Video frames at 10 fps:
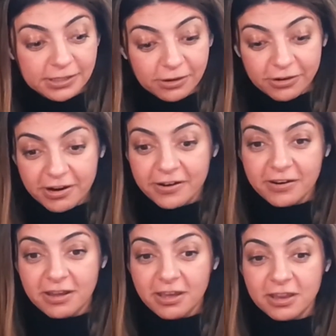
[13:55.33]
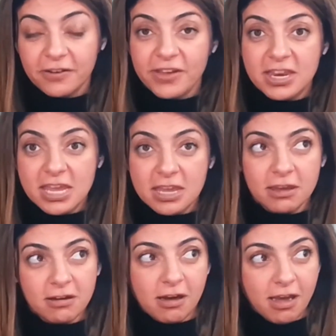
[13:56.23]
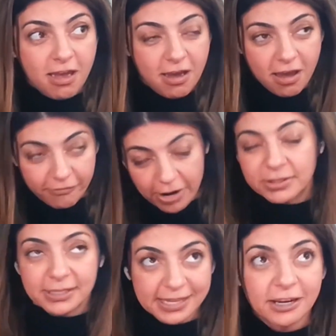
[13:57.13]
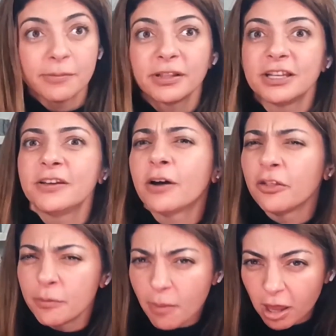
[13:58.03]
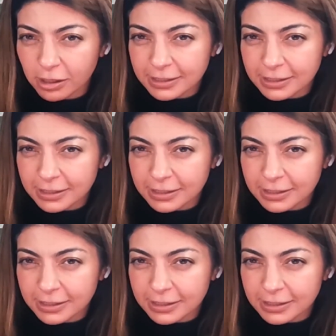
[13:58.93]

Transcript: that are innovating around sustainability on the model